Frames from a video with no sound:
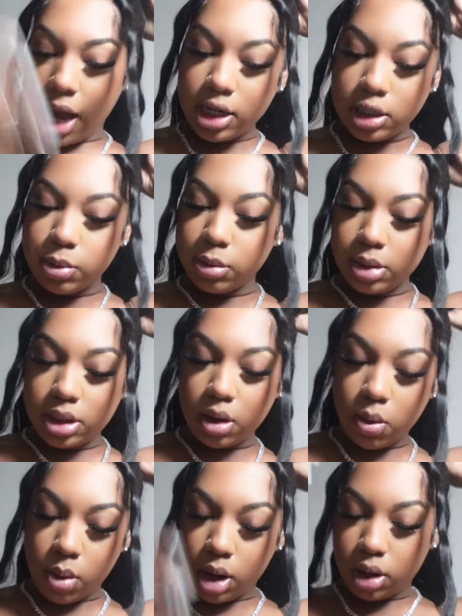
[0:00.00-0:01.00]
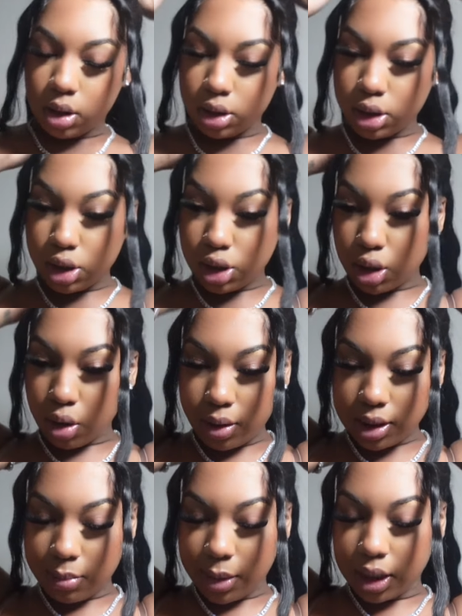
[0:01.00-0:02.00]
I just put in some water on the stove
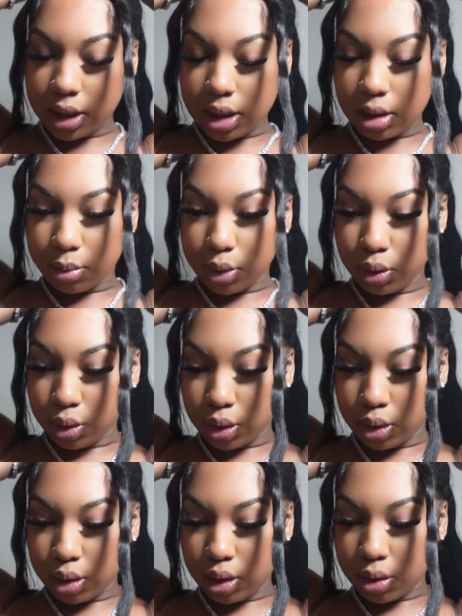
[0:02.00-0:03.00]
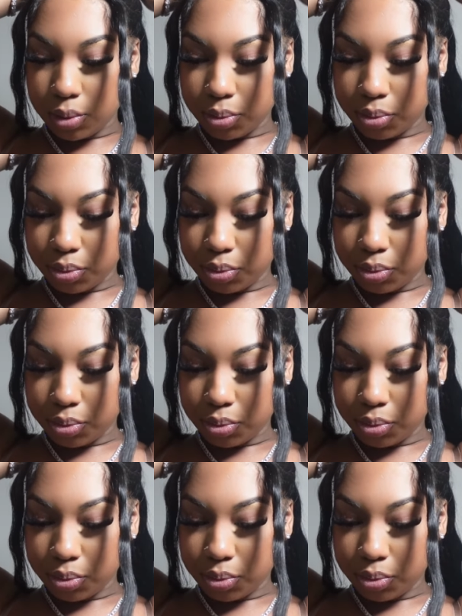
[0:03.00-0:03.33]
because I'm about to eat some noodles.